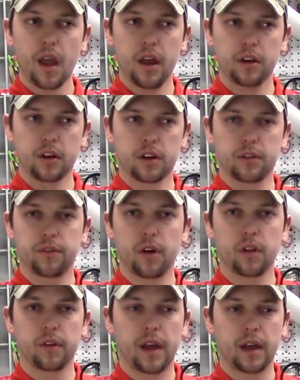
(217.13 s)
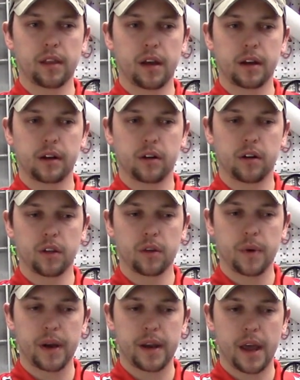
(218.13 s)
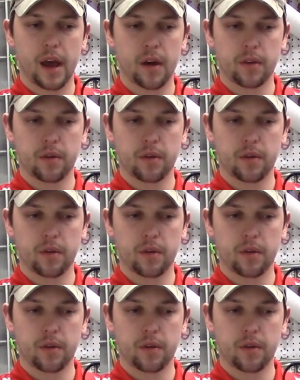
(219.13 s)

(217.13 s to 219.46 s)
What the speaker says: and you're going to follow that line all the way down